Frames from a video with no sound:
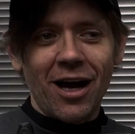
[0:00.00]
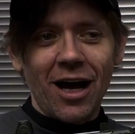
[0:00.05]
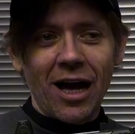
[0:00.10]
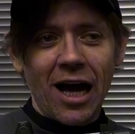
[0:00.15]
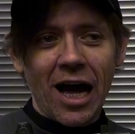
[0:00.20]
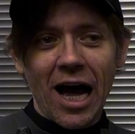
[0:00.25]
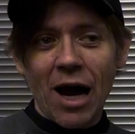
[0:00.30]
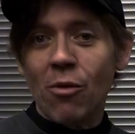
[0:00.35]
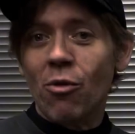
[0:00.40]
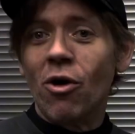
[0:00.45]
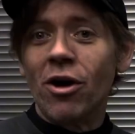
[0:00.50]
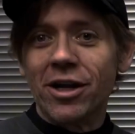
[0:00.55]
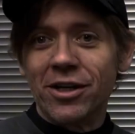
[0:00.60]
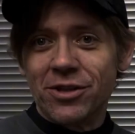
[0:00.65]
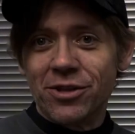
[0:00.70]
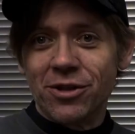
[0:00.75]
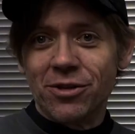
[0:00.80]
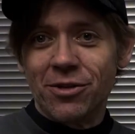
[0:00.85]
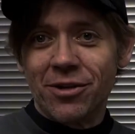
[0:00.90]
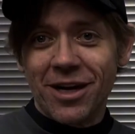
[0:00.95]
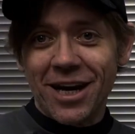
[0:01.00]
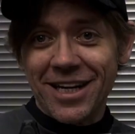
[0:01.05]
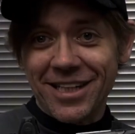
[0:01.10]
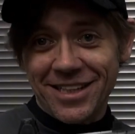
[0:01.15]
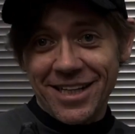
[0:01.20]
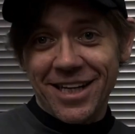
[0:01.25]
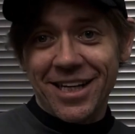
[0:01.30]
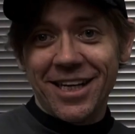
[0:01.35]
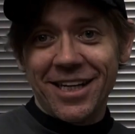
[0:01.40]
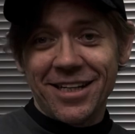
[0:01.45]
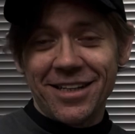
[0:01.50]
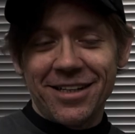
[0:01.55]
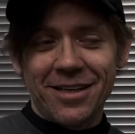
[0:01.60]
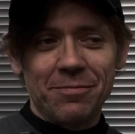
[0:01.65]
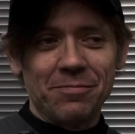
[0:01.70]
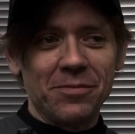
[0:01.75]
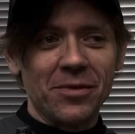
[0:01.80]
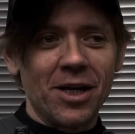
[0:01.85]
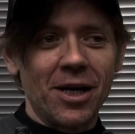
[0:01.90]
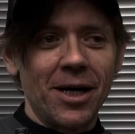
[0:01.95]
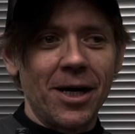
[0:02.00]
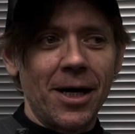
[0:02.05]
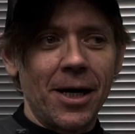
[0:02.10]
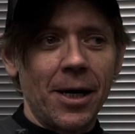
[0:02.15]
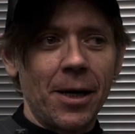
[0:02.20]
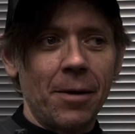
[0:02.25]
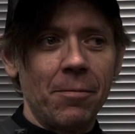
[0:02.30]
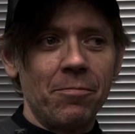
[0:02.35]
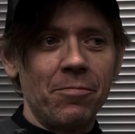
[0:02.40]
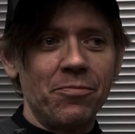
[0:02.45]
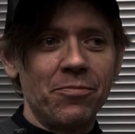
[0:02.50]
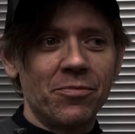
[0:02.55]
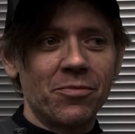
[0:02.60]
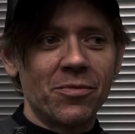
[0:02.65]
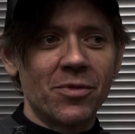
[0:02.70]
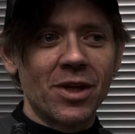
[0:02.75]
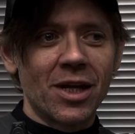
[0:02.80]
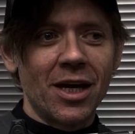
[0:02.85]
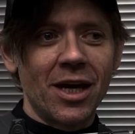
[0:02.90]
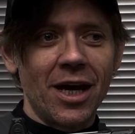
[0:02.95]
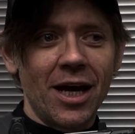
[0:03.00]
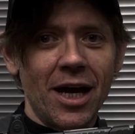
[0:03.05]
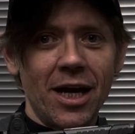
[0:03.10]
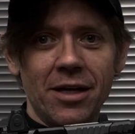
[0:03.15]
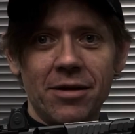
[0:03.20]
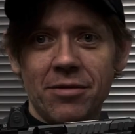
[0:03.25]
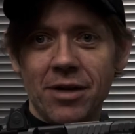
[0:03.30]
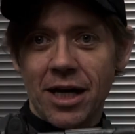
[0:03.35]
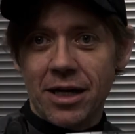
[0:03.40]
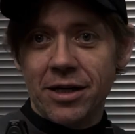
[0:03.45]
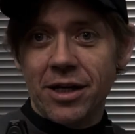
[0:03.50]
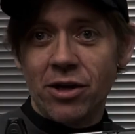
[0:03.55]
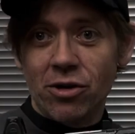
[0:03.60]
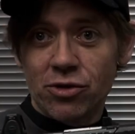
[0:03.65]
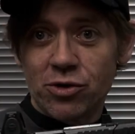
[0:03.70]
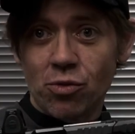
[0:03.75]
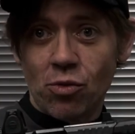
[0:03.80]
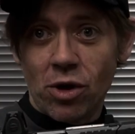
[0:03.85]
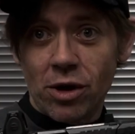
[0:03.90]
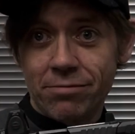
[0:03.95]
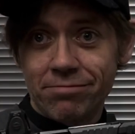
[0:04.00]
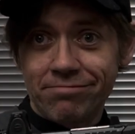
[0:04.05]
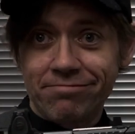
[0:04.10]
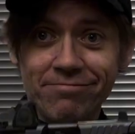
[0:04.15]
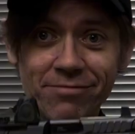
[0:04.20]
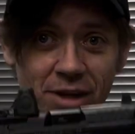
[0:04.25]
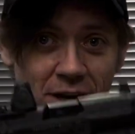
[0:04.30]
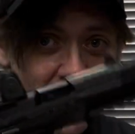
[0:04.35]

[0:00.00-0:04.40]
I wanted to, and I did it. And here's one that I